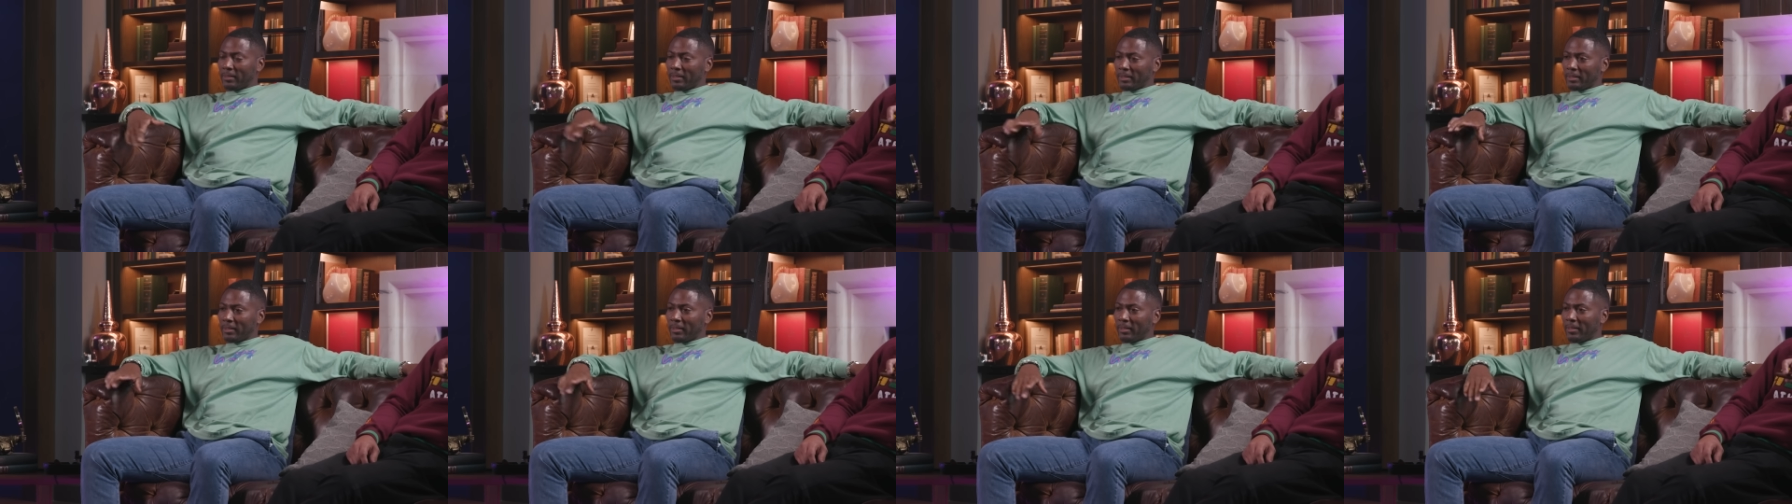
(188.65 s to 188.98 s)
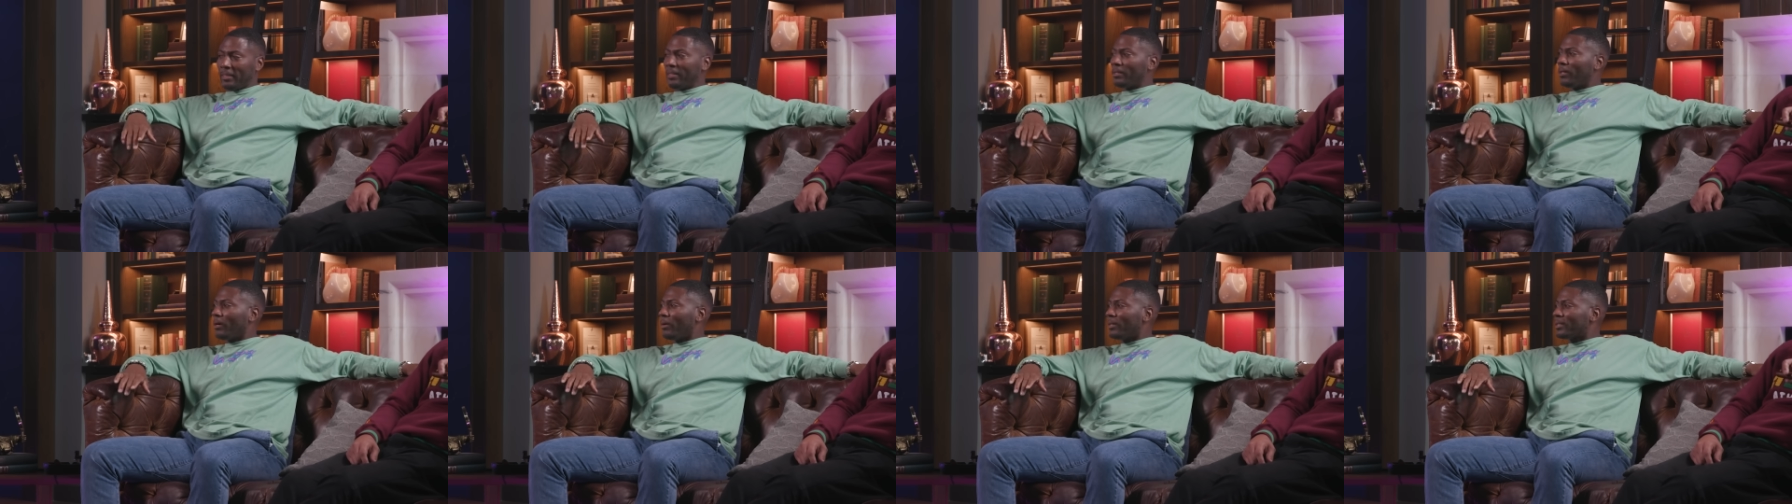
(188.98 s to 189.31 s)
and
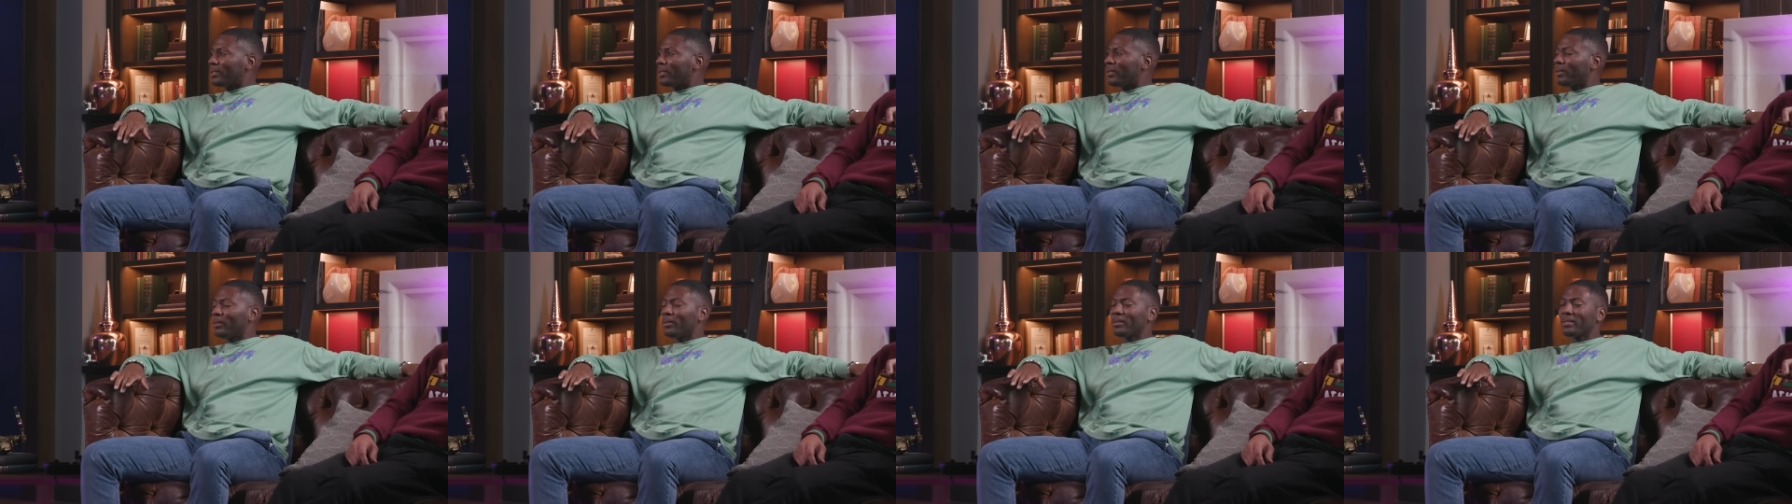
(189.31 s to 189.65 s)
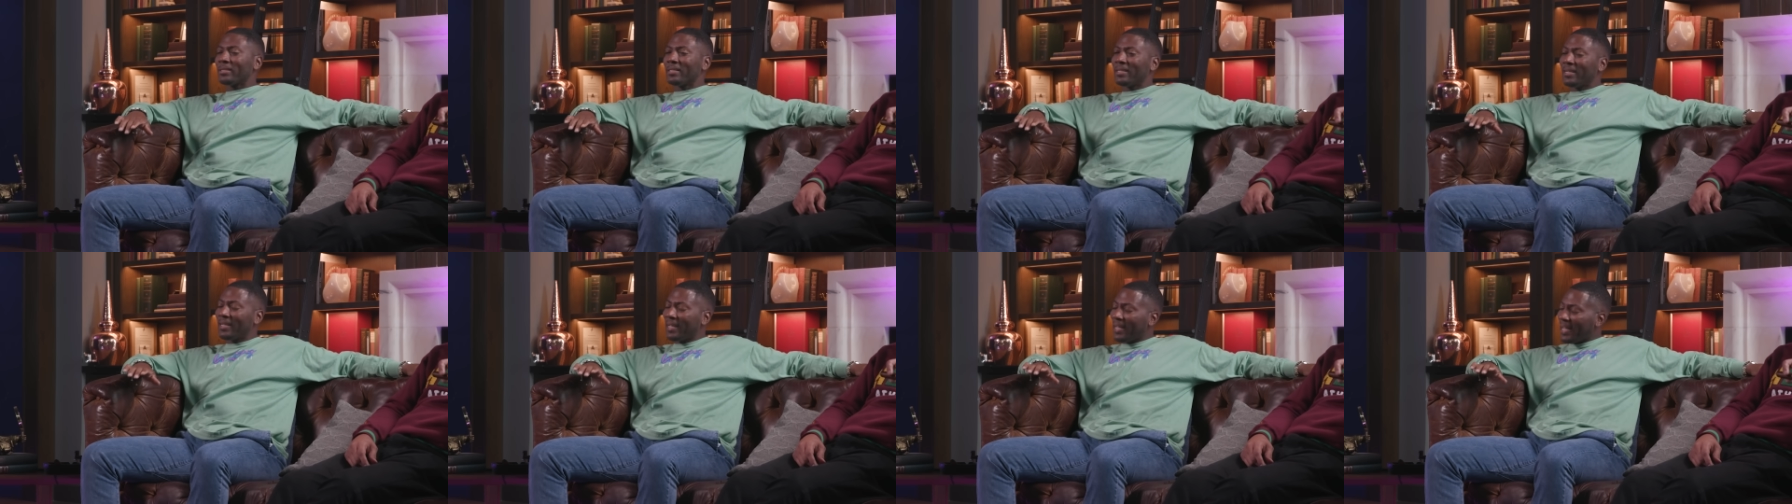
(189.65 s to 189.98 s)
he always goes,
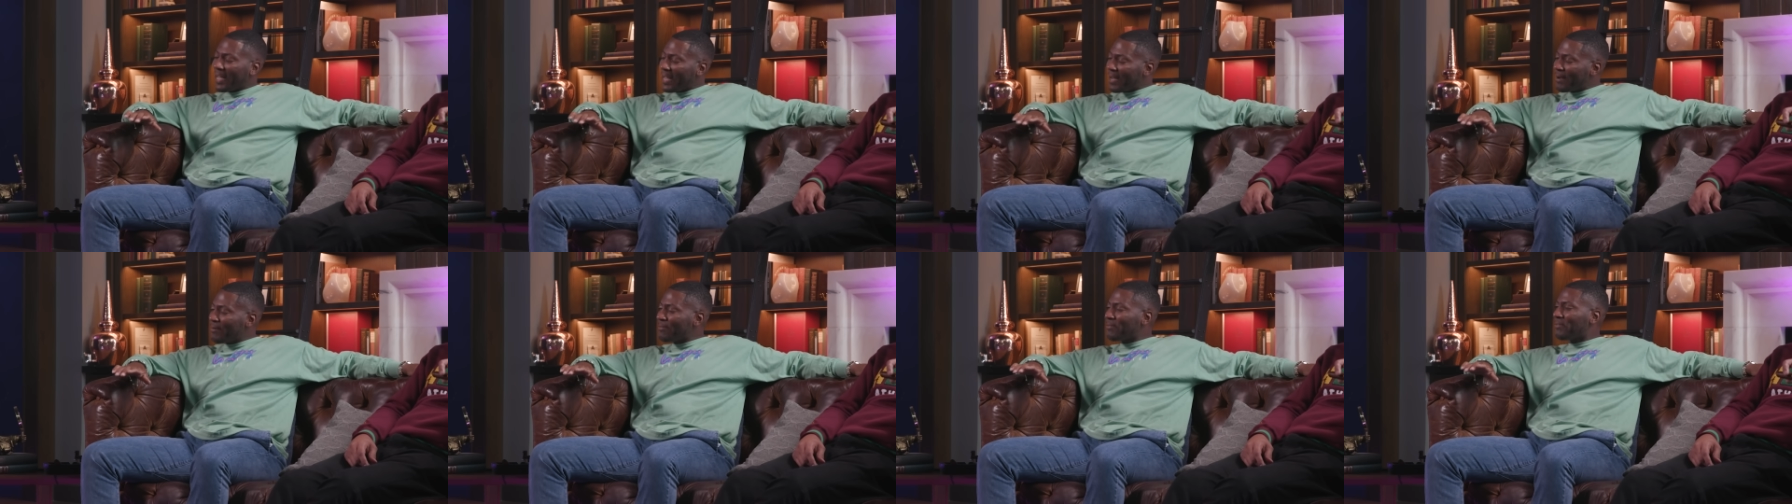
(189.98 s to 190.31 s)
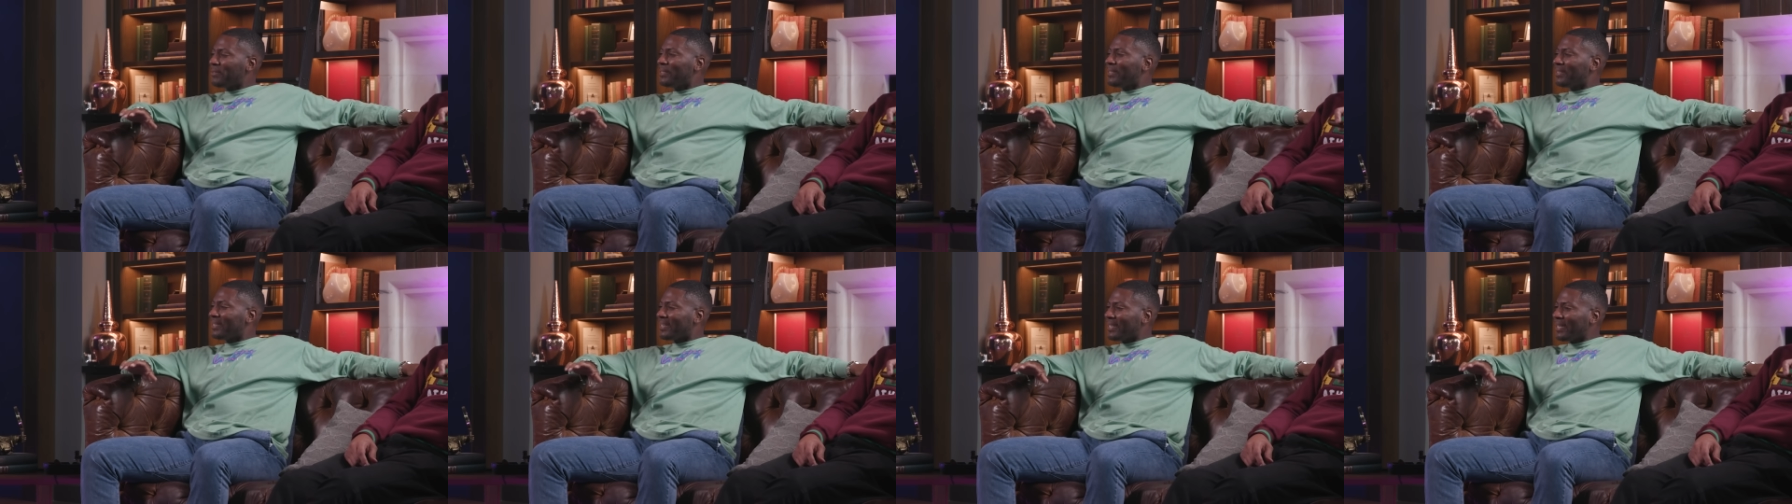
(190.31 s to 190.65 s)

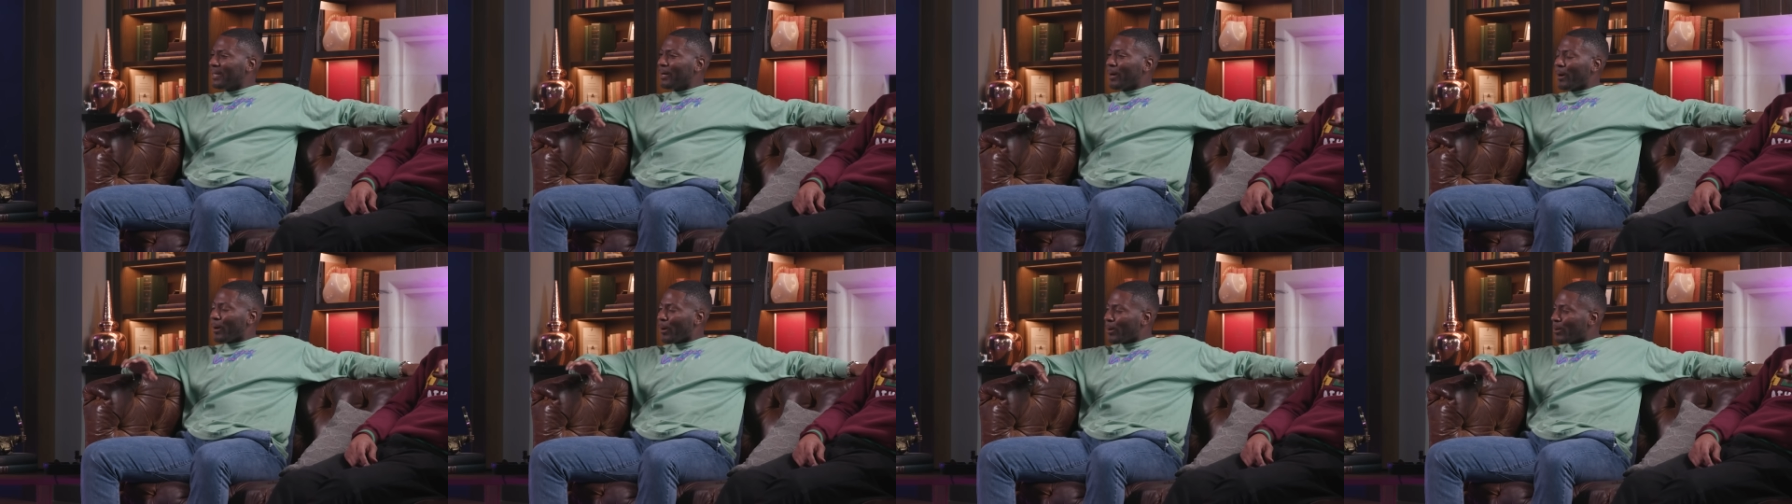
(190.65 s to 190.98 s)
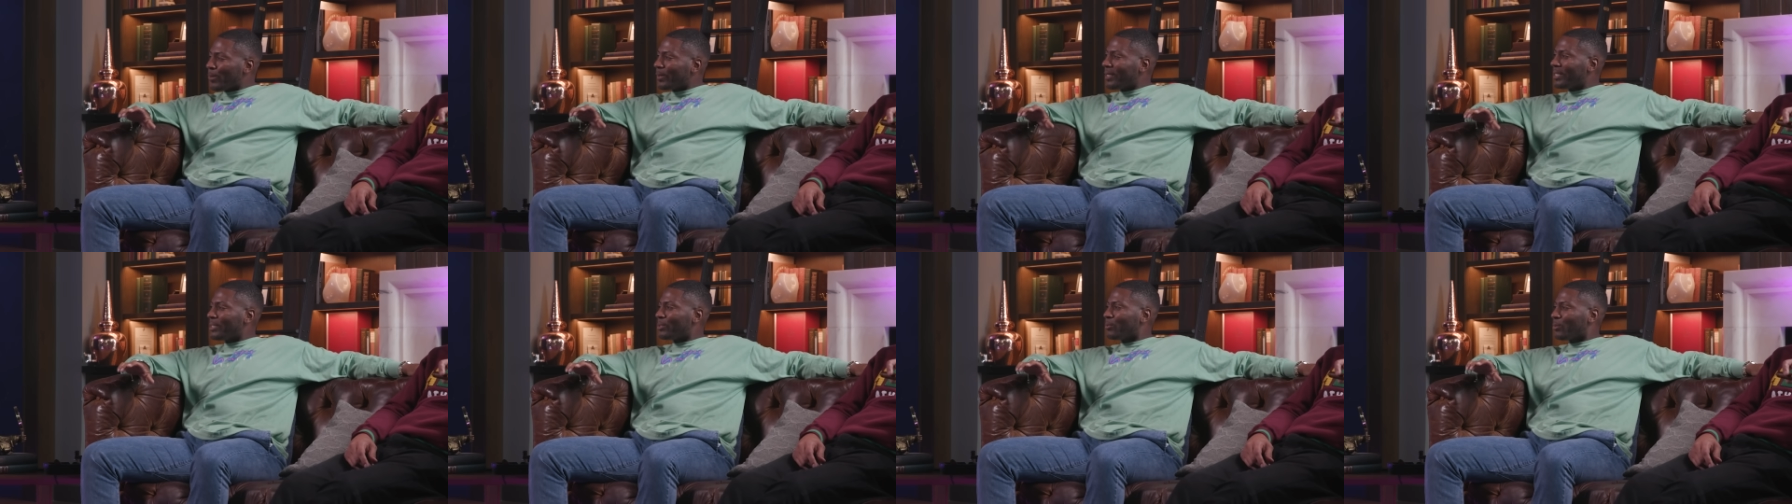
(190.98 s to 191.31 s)
everything
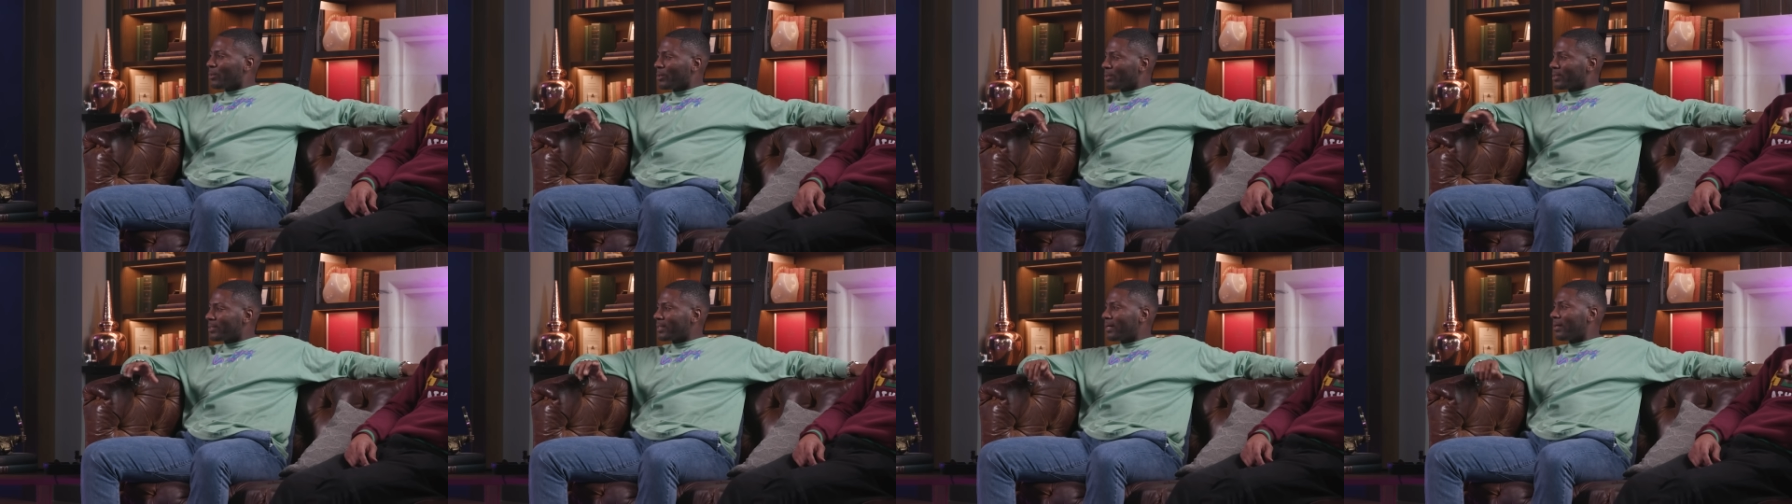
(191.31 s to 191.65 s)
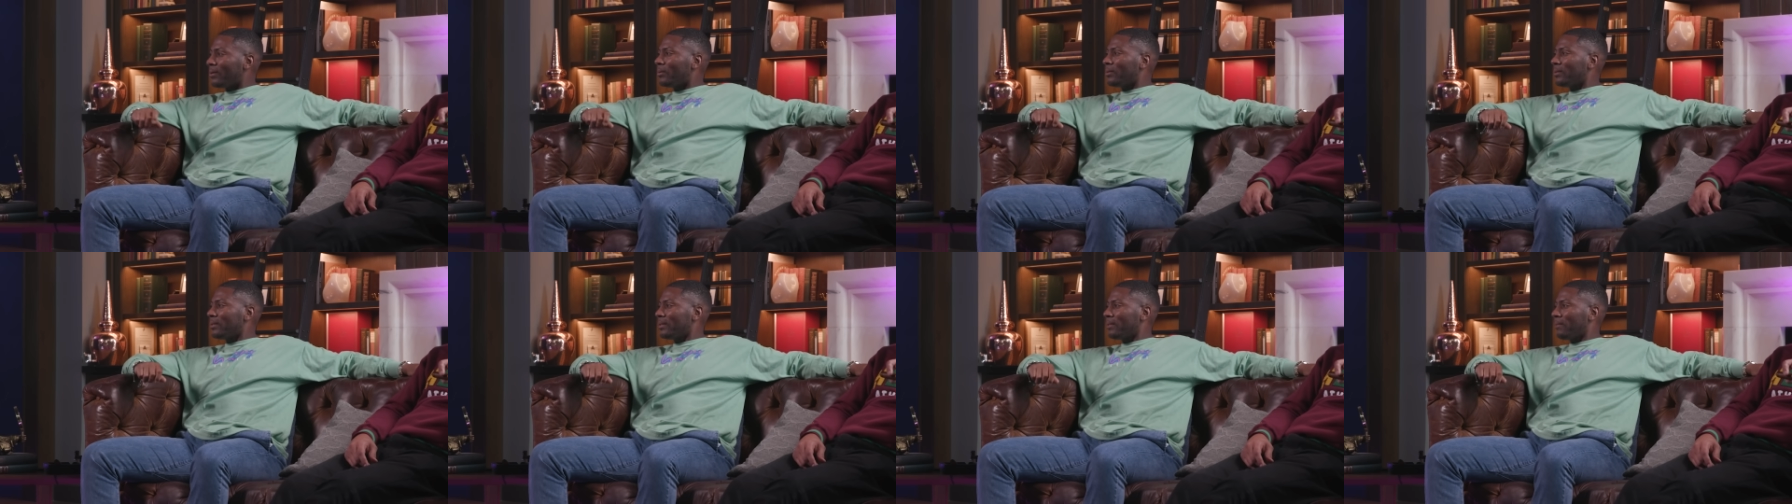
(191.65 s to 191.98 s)
always works
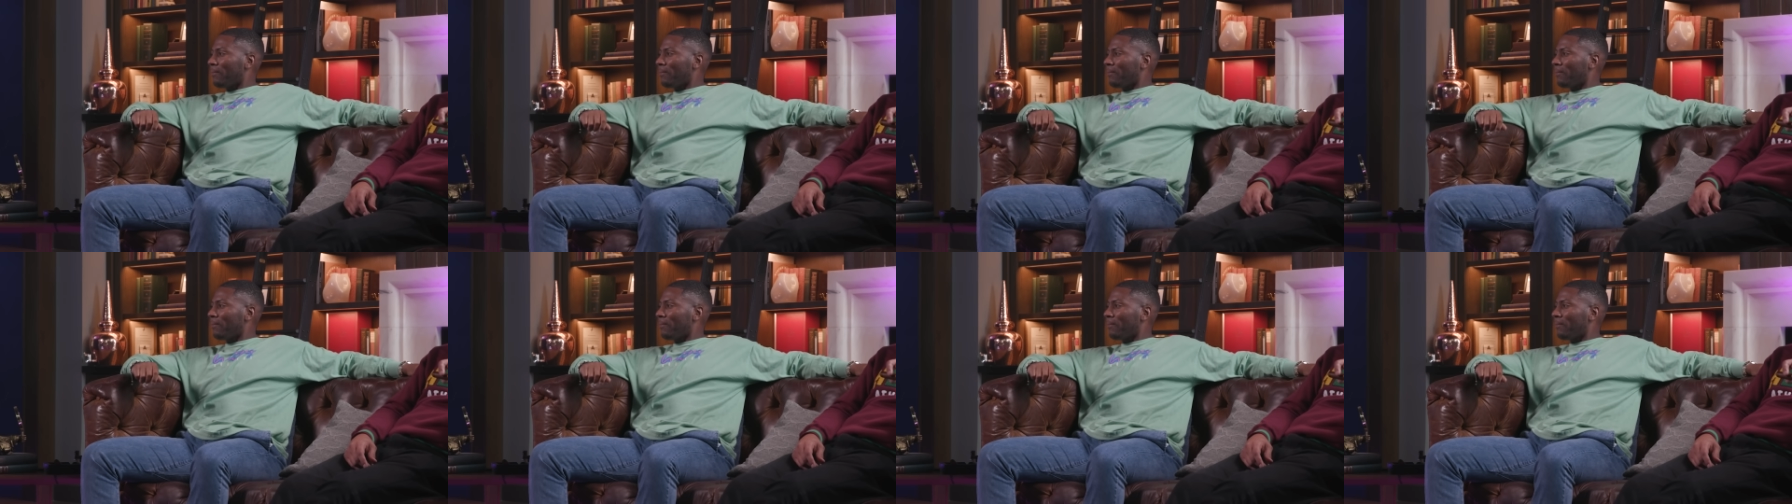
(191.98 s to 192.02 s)
out.